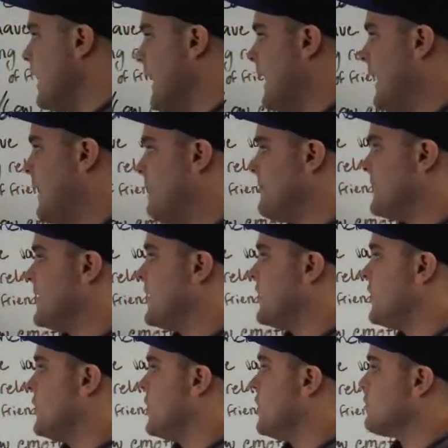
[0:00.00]
And
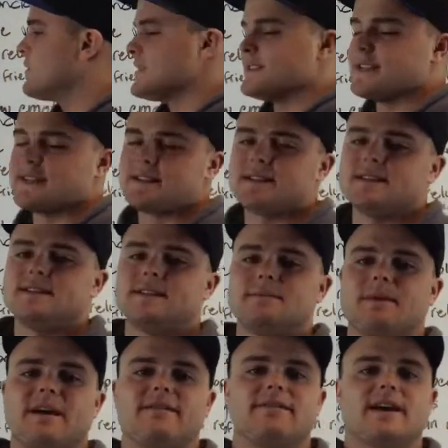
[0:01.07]
then no resistance in
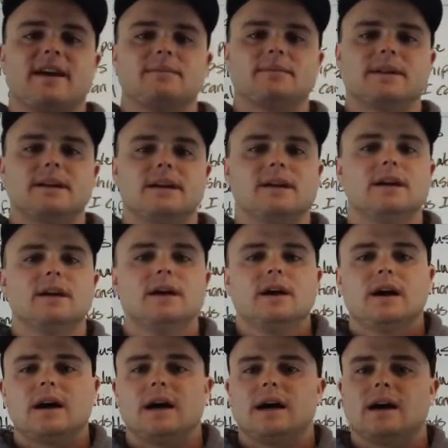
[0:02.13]
my family.
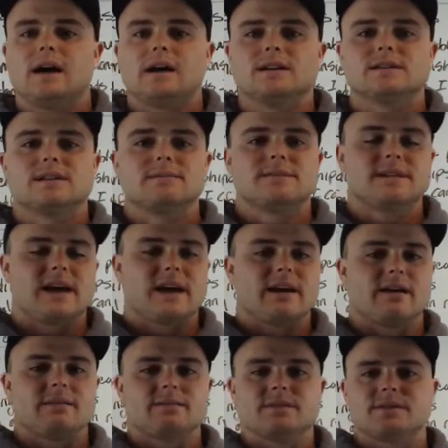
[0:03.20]

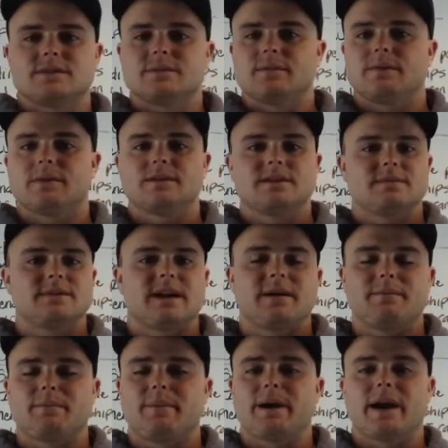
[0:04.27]
Sometime
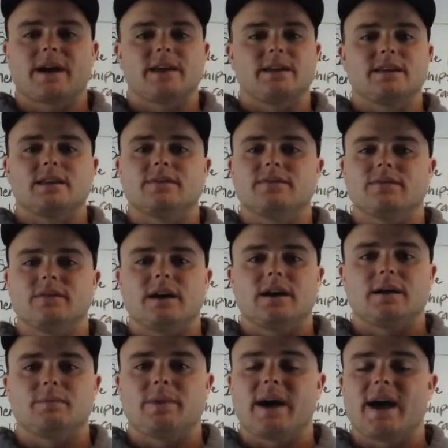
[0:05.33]
back in
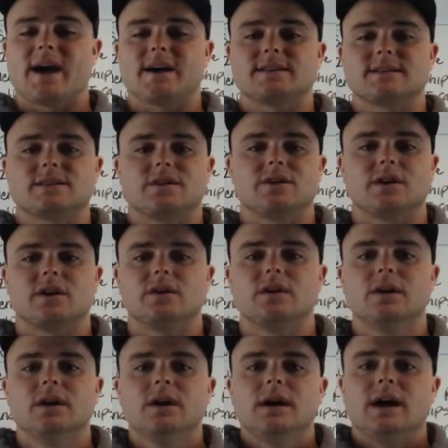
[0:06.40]
the past, you know,
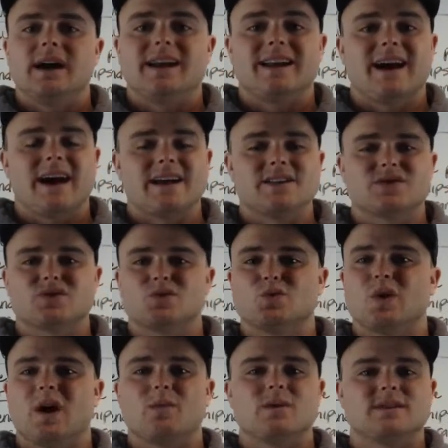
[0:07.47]
in high
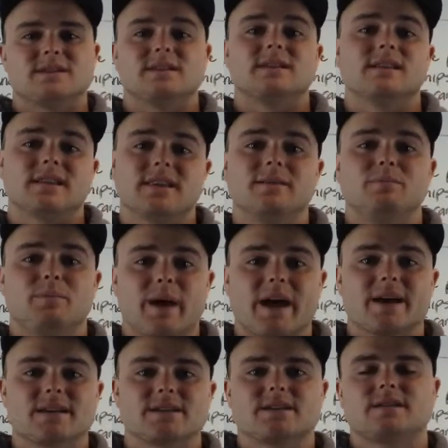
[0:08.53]
school, I wasn't the
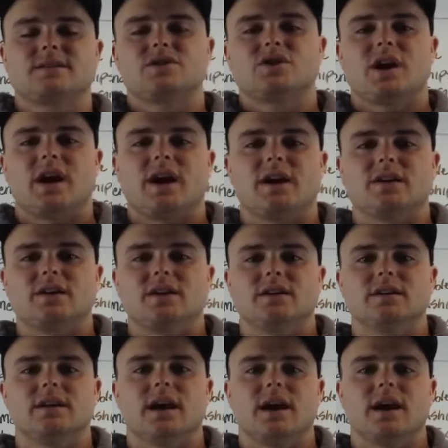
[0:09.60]
best child.